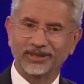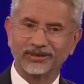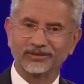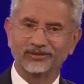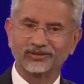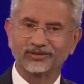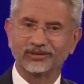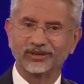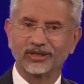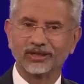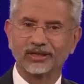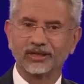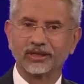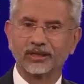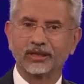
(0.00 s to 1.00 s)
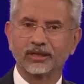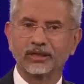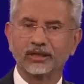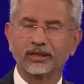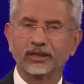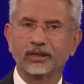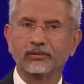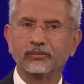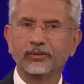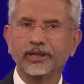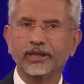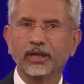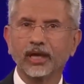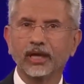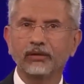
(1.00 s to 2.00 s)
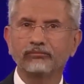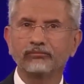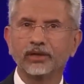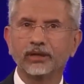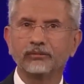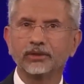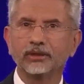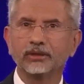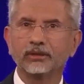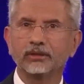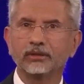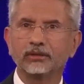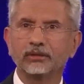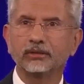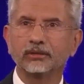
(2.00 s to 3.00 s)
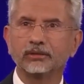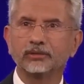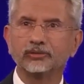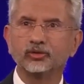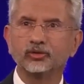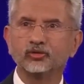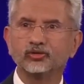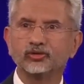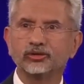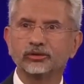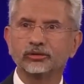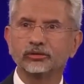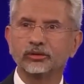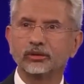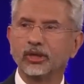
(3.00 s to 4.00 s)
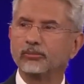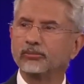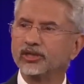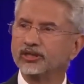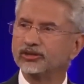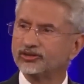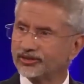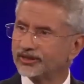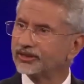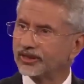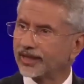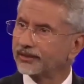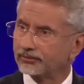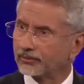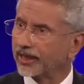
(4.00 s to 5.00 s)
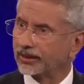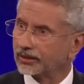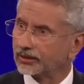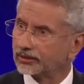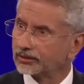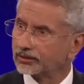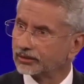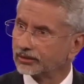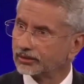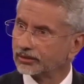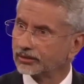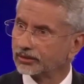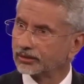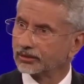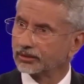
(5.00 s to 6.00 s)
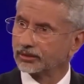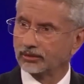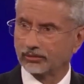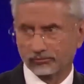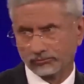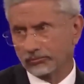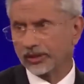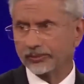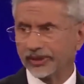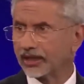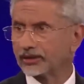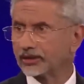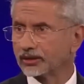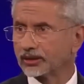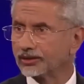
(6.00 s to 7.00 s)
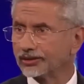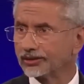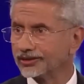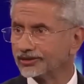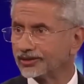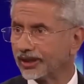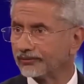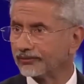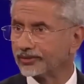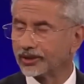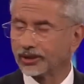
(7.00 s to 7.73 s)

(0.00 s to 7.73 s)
because we have never used numbers in that manner. Maybe other countries have.